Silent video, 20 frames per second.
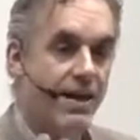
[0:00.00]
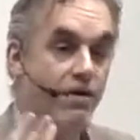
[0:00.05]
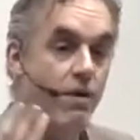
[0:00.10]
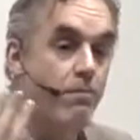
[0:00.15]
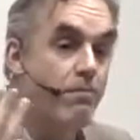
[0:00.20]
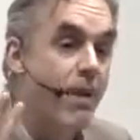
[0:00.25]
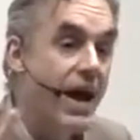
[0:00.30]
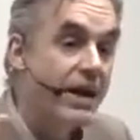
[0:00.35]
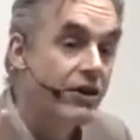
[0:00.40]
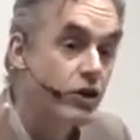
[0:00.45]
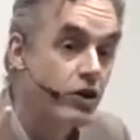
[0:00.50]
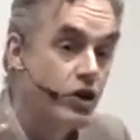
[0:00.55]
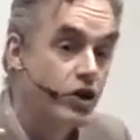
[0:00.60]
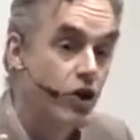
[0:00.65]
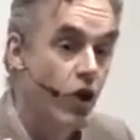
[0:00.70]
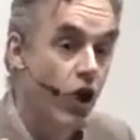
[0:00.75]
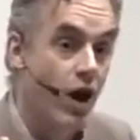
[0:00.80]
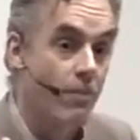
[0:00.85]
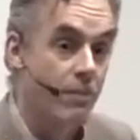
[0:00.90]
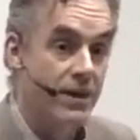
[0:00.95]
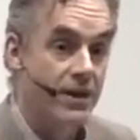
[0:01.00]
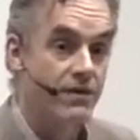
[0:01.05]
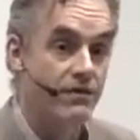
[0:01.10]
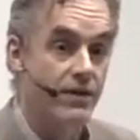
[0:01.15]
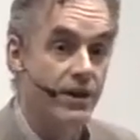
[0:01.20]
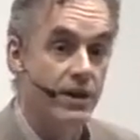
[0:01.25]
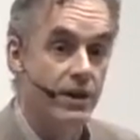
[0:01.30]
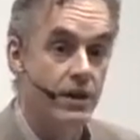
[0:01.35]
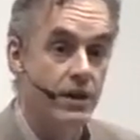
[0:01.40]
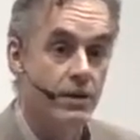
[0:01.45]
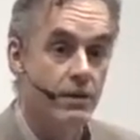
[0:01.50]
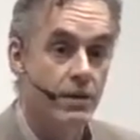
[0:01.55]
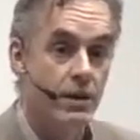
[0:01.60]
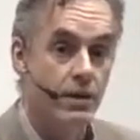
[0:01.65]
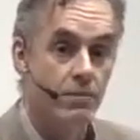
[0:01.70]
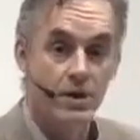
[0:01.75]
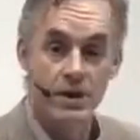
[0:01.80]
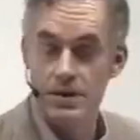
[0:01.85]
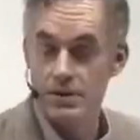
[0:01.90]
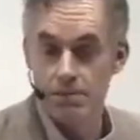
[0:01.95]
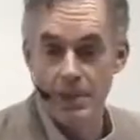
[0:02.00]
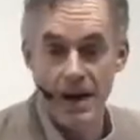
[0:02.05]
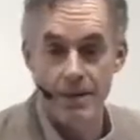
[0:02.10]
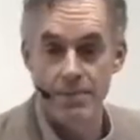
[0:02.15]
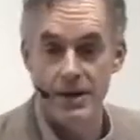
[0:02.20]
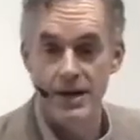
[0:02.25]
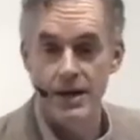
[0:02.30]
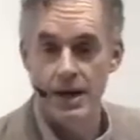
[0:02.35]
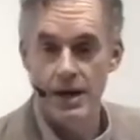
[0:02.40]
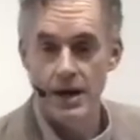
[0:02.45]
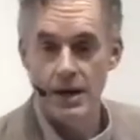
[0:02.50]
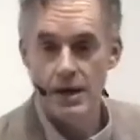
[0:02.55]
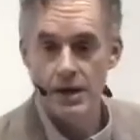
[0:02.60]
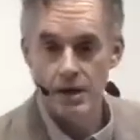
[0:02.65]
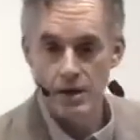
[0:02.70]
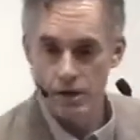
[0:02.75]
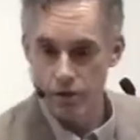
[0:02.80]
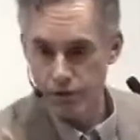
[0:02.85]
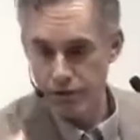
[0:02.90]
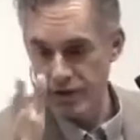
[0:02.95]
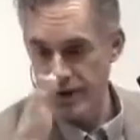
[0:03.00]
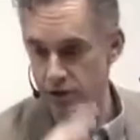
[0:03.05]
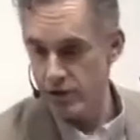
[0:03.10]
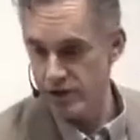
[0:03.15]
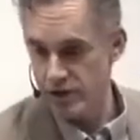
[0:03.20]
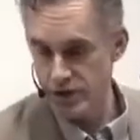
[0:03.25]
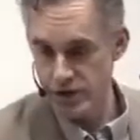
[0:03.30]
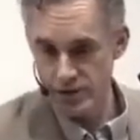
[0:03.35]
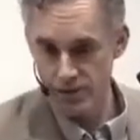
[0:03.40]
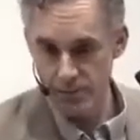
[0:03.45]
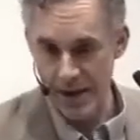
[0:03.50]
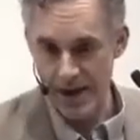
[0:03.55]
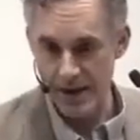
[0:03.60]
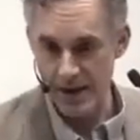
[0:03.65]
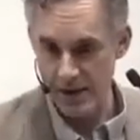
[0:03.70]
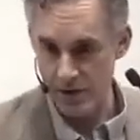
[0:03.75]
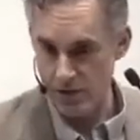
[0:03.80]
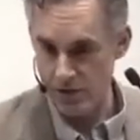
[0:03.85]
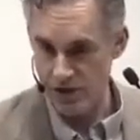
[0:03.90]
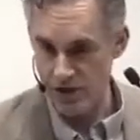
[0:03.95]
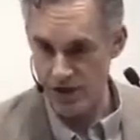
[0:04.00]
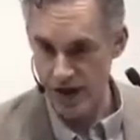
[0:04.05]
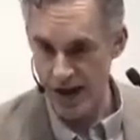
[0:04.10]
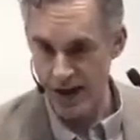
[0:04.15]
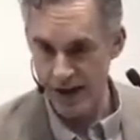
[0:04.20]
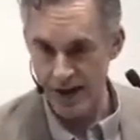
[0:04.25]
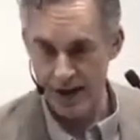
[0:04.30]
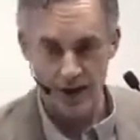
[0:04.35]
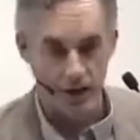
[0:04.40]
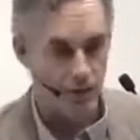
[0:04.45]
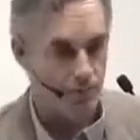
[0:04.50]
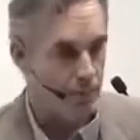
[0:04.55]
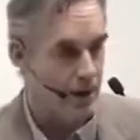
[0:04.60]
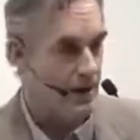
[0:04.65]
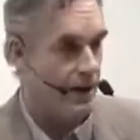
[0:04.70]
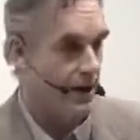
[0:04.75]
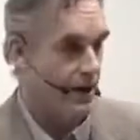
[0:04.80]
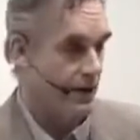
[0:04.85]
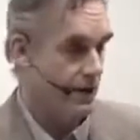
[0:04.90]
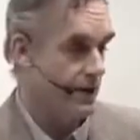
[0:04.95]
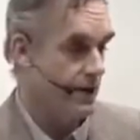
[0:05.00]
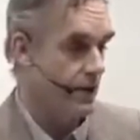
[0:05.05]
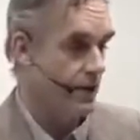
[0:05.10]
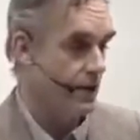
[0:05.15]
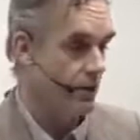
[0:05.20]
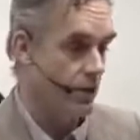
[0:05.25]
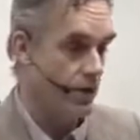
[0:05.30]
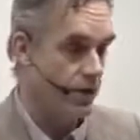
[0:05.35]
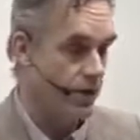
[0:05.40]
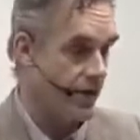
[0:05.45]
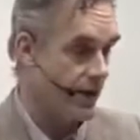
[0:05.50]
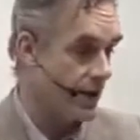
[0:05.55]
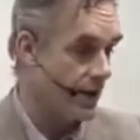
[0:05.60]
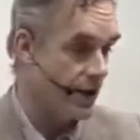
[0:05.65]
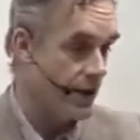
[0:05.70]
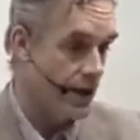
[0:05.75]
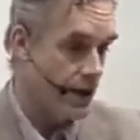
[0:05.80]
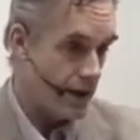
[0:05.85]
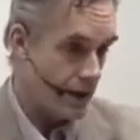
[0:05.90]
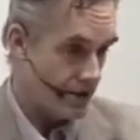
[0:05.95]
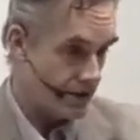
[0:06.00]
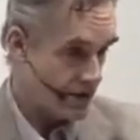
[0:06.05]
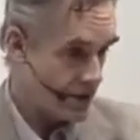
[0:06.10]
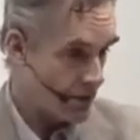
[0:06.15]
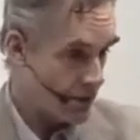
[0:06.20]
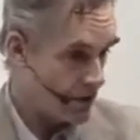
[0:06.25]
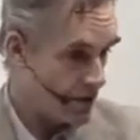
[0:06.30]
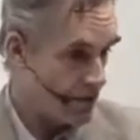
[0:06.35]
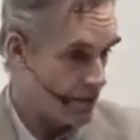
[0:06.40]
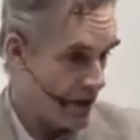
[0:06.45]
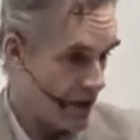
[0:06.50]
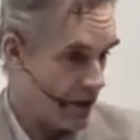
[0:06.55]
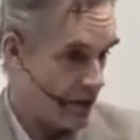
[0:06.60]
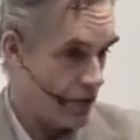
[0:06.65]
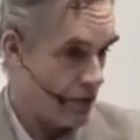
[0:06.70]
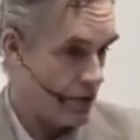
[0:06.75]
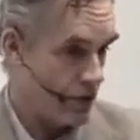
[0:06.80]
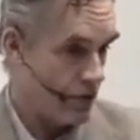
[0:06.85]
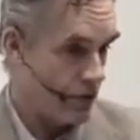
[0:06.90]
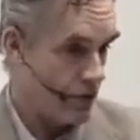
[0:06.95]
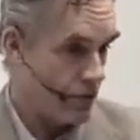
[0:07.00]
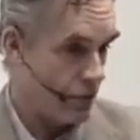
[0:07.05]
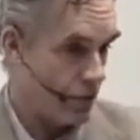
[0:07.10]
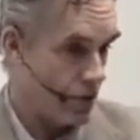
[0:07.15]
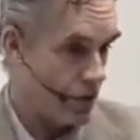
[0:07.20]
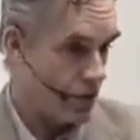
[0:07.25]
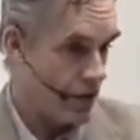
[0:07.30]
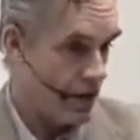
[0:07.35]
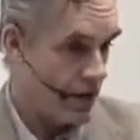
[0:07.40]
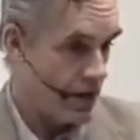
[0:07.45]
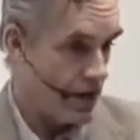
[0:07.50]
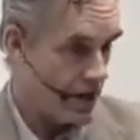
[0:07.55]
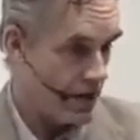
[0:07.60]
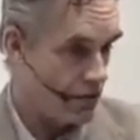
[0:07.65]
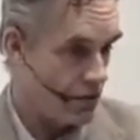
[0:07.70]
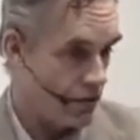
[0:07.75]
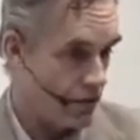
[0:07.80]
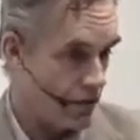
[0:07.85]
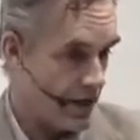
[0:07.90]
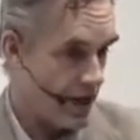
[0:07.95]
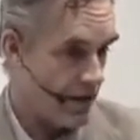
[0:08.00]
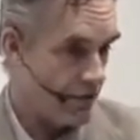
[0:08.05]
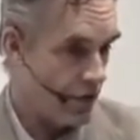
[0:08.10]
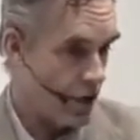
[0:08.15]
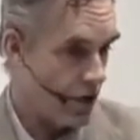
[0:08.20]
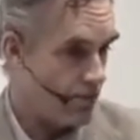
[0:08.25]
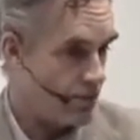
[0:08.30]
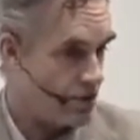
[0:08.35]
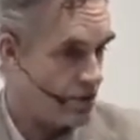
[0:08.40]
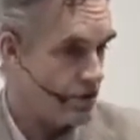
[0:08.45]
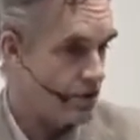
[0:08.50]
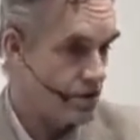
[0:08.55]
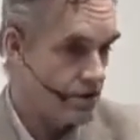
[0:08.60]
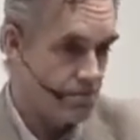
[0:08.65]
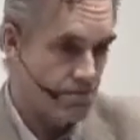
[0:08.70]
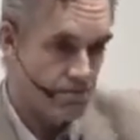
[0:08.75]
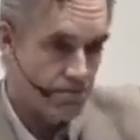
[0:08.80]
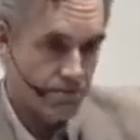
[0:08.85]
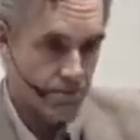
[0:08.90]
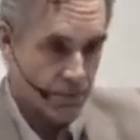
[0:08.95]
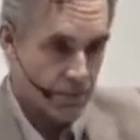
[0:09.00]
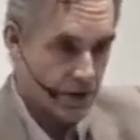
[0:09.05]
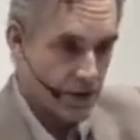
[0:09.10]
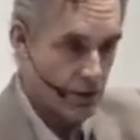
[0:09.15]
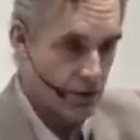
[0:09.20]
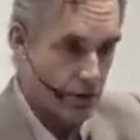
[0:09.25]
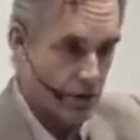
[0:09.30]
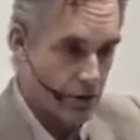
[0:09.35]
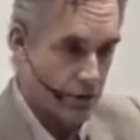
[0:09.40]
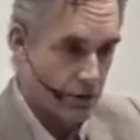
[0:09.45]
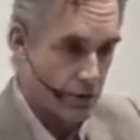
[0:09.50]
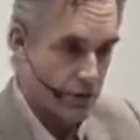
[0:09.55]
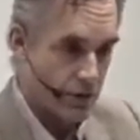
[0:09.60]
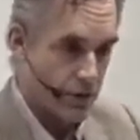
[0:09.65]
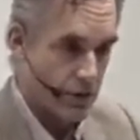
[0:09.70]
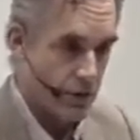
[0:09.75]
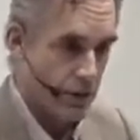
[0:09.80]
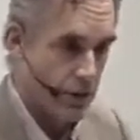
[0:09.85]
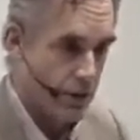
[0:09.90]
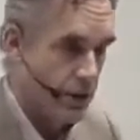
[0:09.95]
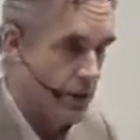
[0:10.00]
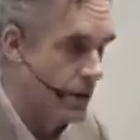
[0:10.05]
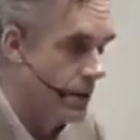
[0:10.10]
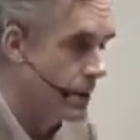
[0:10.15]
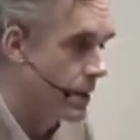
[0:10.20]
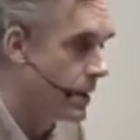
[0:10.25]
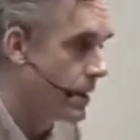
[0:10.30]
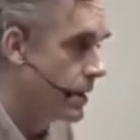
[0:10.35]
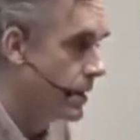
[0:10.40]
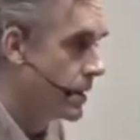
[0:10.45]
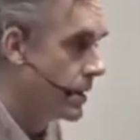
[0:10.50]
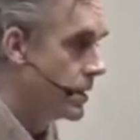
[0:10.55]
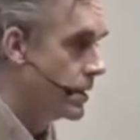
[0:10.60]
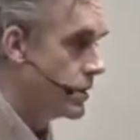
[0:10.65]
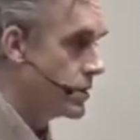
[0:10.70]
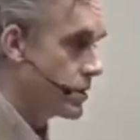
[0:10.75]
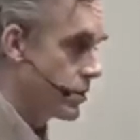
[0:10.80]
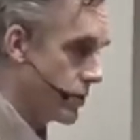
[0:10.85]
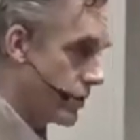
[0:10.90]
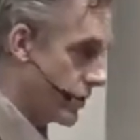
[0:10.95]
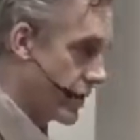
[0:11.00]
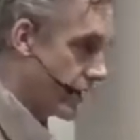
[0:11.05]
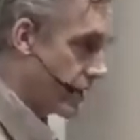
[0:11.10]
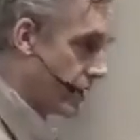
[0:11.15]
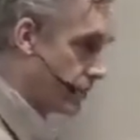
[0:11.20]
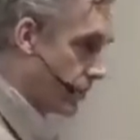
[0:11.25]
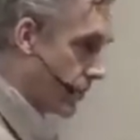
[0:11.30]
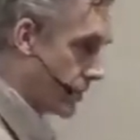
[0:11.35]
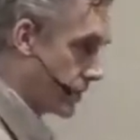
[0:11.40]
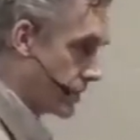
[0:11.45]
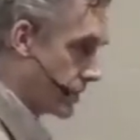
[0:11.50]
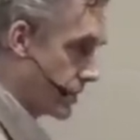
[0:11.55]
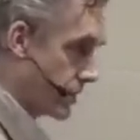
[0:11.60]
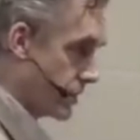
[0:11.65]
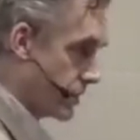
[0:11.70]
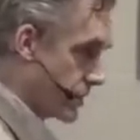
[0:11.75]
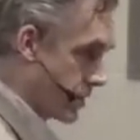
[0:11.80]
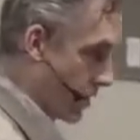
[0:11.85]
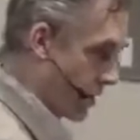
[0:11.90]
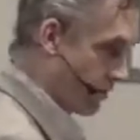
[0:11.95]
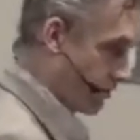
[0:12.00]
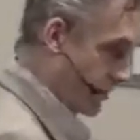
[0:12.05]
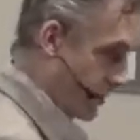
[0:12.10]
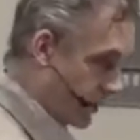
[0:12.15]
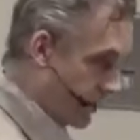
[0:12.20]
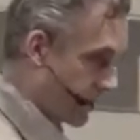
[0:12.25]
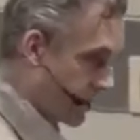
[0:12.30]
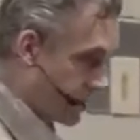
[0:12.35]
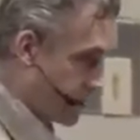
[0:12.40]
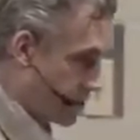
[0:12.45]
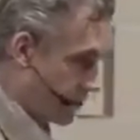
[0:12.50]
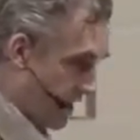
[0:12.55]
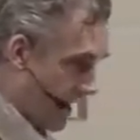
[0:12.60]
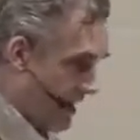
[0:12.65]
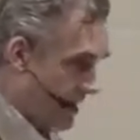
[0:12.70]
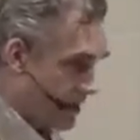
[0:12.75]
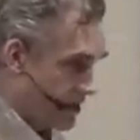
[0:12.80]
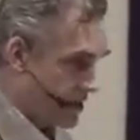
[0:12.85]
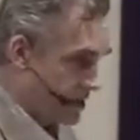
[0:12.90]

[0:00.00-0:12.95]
a better job even, because maybe your fear is just making you stuck here. But I can tell you one thing, if someone's picking on you at work and you don't have options, you lose. So you get the person to start building a strategy.